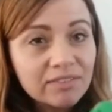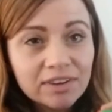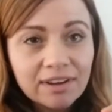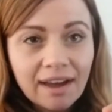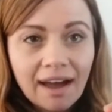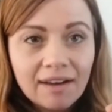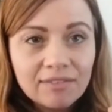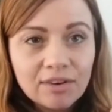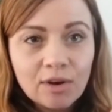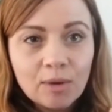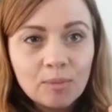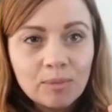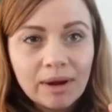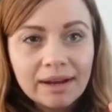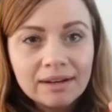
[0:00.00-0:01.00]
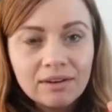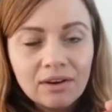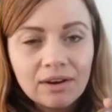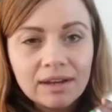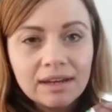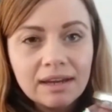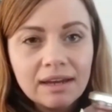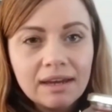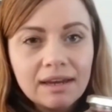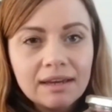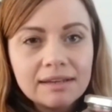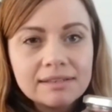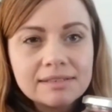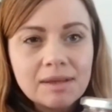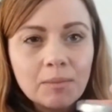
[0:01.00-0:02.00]
you have at home right now.
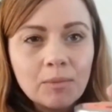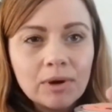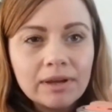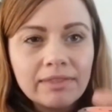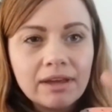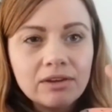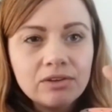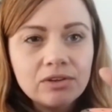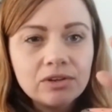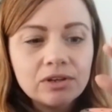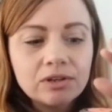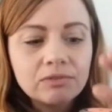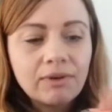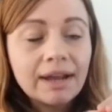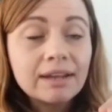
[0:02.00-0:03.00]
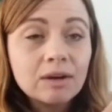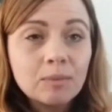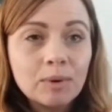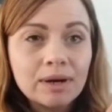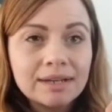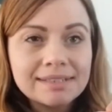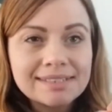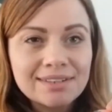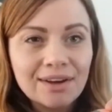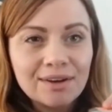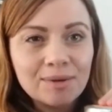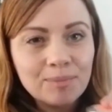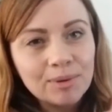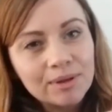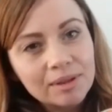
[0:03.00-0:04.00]
Somewhere that you could write your worries down
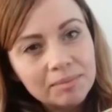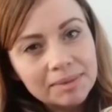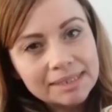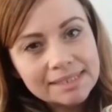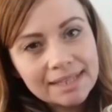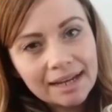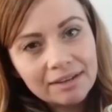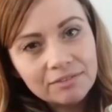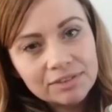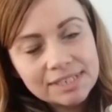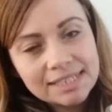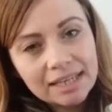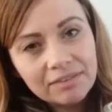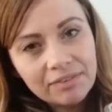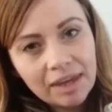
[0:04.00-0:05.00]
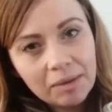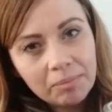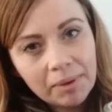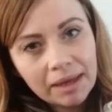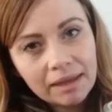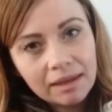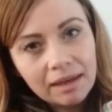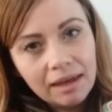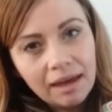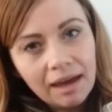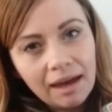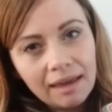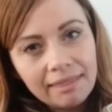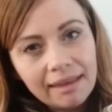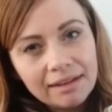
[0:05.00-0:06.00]
and put them inside for safekeeping.
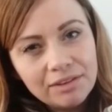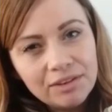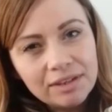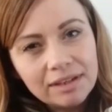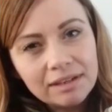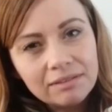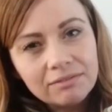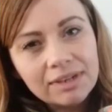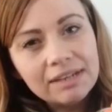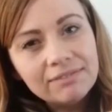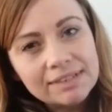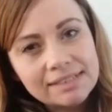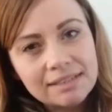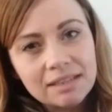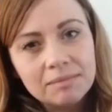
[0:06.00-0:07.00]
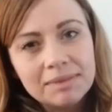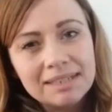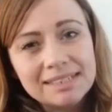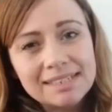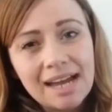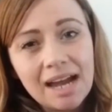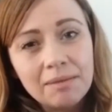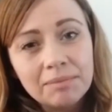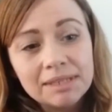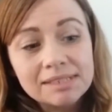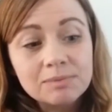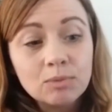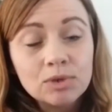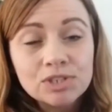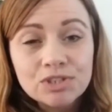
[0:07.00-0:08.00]
And then you can revisit them at a time
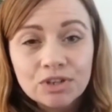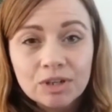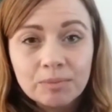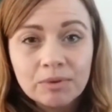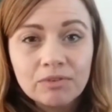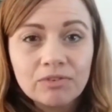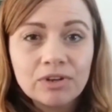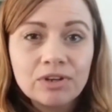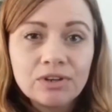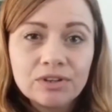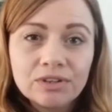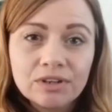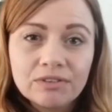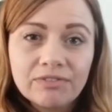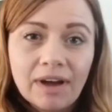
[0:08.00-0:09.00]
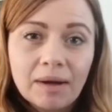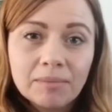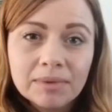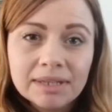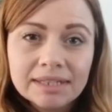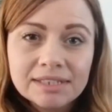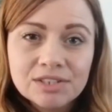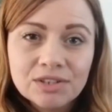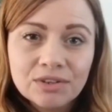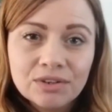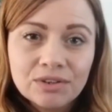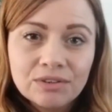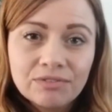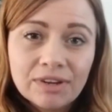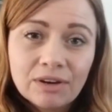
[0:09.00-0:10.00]
that's more suitable for you and your family
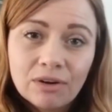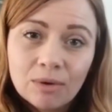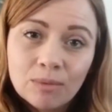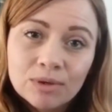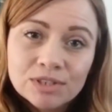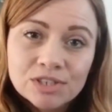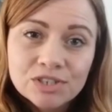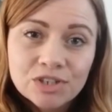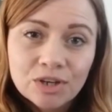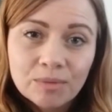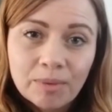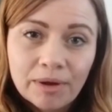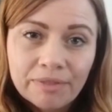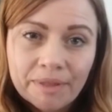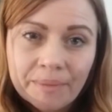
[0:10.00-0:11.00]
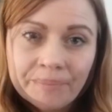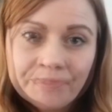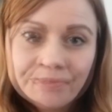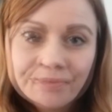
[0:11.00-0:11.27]
to figure out what to do about them.